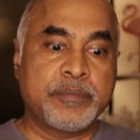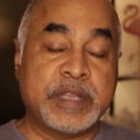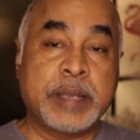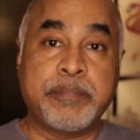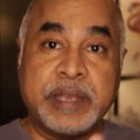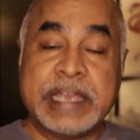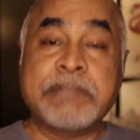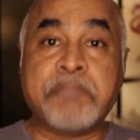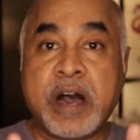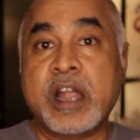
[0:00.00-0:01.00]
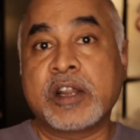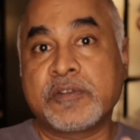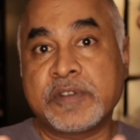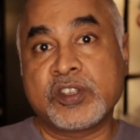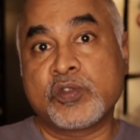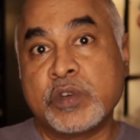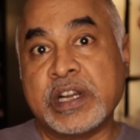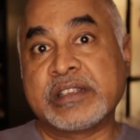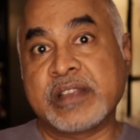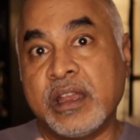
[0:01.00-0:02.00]
They became part of a
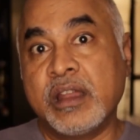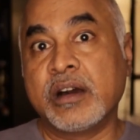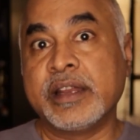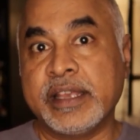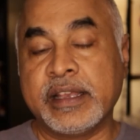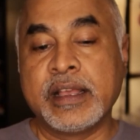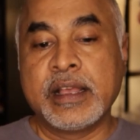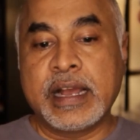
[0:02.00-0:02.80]
student's learning.